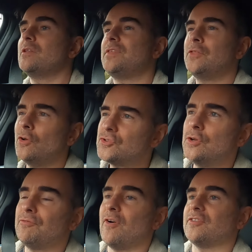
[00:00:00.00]
They're not
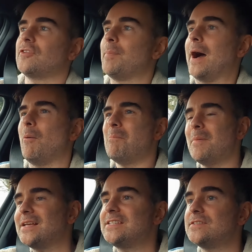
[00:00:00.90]
too fussed about
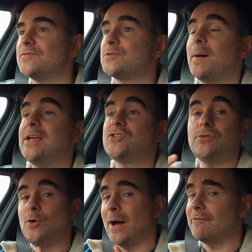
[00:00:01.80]
masses of space.
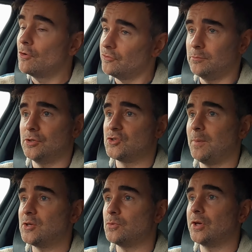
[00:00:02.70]
You have got some good
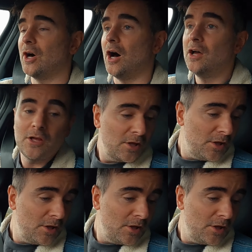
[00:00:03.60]
space with the car.